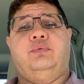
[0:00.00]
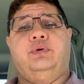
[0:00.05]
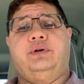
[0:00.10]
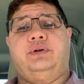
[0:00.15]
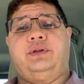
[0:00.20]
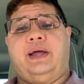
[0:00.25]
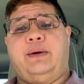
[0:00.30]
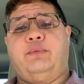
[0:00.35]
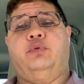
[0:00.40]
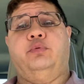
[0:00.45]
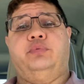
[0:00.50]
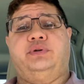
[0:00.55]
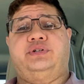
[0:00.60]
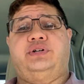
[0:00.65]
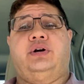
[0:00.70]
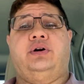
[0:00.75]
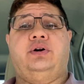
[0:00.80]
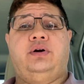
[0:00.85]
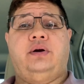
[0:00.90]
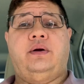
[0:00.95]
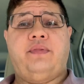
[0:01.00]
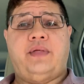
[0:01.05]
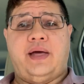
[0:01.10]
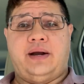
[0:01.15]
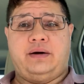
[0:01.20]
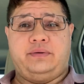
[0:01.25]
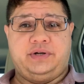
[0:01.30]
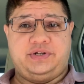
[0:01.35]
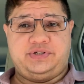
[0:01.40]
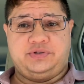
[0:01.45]
they will return
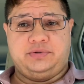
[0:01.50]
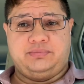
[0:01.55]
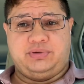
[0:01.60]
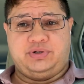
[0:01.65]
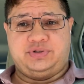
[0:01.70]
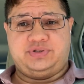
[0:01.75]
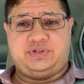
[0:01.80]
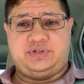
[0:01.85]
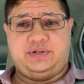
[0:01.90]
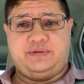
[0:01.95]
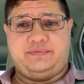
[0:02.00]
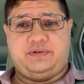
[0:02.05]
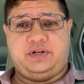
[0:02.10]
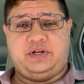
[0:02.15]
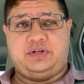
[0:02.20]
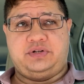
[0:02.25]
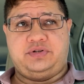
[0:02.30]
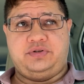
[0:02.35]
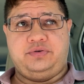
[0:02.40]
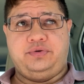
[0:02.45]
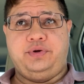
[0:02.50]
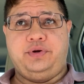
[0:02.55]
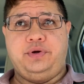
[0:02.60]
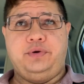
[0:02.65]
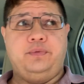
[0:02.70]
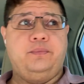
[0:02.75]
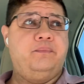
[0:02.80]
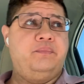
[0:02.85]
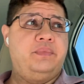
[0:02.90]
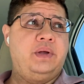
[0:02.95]
that original birth certificate to
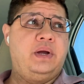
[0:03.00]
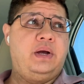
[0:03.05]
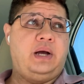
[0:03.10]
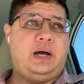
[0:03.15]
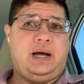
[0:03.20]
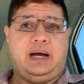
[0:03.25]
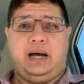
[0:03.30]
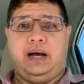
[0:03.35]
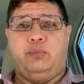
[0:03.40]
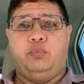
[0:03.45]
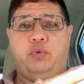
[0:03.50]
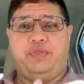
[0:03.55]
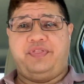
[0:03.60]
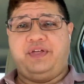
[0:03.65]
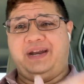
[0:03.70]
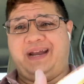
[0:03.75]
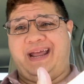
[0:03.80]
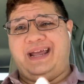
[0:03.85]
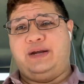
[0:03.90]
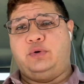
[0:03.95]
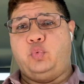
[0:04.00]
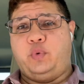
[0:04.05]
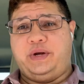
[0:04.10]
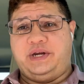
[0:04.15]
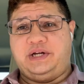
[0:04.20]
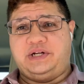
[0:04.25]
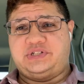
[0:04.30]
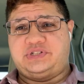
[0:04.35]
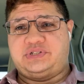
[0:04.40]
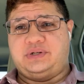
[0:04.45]
you within 8
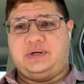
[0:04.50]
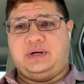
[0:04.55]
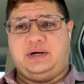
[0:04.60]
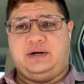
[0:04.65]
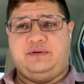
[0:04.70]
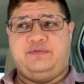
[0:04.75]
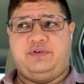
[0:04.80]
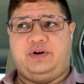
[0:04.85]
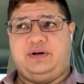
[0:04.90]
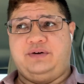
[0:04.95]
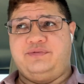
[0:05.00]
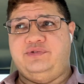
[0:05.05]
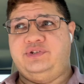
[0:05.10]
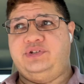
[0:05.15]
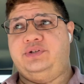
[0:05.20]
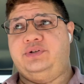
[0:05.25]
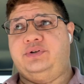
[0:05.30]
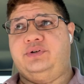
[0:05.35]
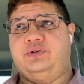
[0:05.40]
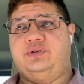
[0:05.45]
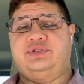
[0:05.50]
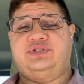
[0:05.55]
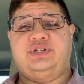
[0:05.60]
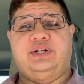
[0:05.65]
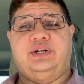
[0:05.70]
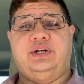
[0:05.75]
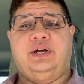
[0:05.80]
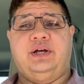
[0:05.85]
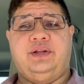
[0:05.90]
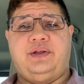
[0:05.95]
weeks of your
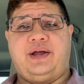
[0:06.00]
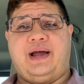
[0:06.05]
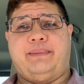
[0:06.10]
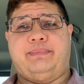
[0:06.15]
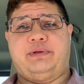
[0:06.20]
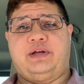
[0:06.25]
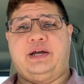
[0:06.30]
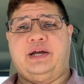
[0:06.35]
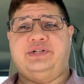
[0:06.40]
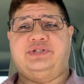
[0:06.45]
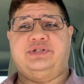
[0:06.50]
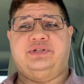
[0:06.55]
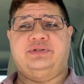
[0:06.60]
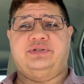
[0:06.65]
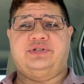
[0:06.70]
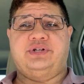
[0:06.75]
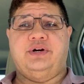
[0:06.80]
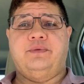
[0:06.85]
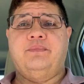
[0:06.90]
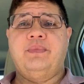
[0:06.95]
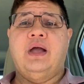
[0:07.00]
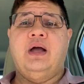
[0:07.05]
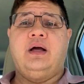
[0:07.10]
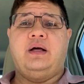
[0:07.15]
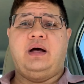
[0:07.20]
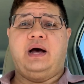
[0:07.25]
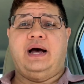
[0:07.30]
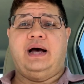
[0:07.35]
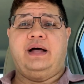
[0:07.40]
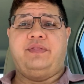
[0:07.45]
sending in the application. So
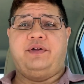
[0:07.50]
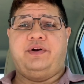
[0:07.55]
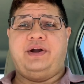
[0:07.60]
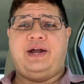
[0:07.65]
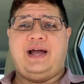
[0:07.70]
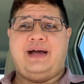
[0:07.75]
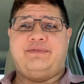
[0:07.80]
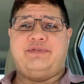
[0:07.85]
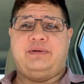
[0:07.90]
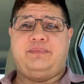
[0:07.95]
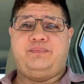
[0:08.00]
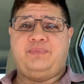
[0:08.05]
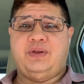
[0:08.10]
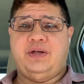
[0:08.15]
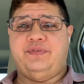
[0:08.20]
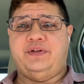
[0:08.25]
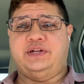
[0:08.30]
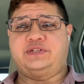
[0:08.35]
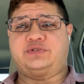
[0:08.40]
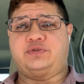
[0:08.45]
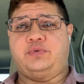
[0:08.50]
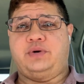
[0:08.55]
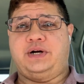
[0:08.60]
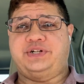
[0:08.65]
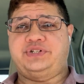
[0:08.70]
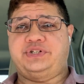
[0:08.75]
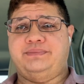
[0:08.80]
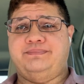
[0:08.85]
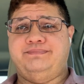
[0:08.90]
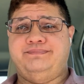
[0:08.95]
there you have it. Thanks for
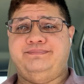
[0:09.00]
watching.